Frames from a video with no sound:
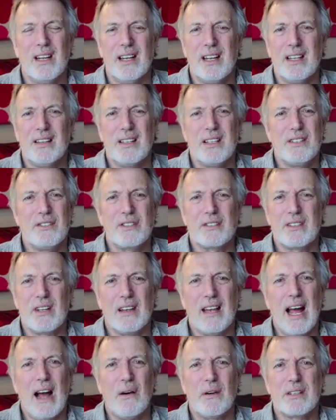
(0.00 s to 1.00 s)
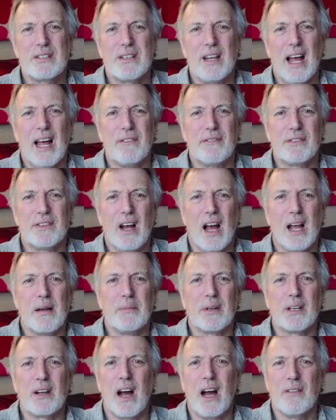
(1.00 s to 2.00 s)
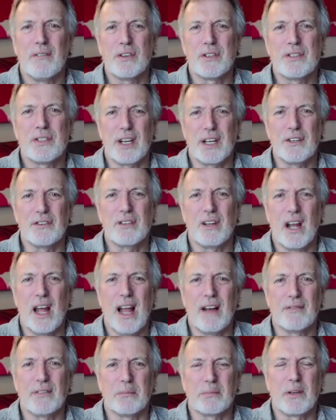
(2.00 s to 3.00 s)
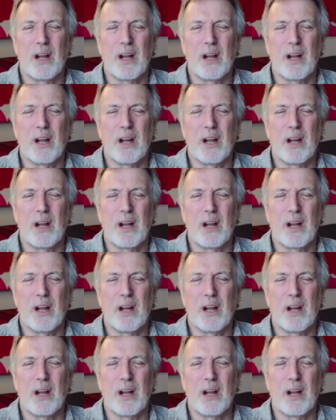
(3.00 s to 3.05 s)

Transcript: and then just allow us to have time to have some